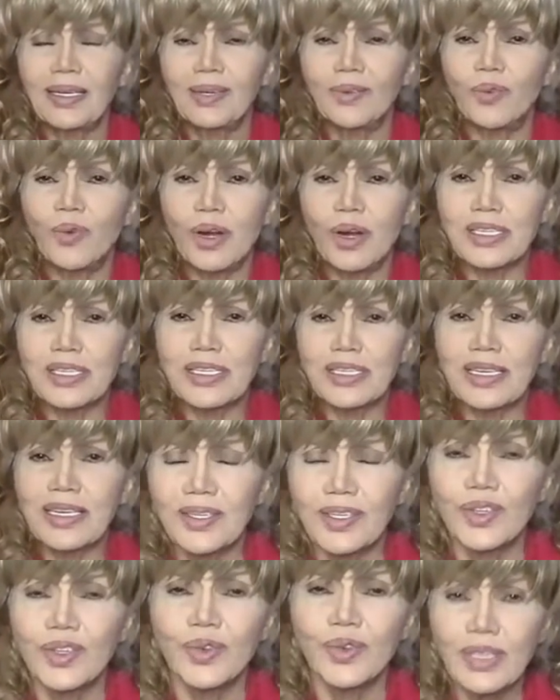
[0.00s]
wanting a
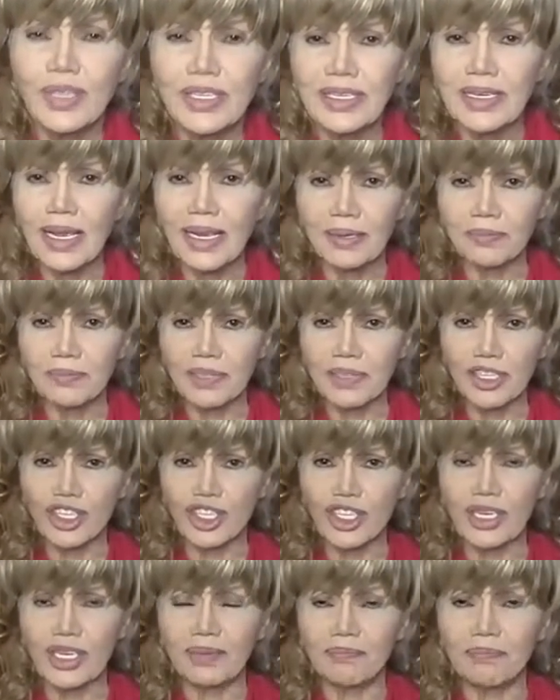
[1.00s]
suicide
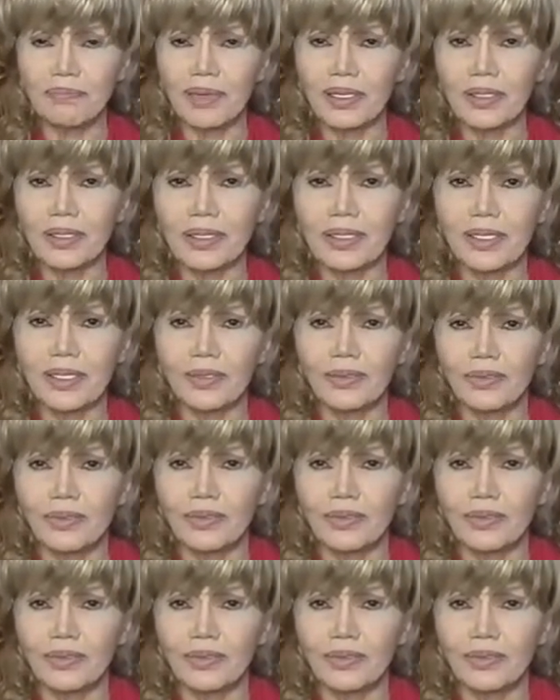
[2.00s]
machine built to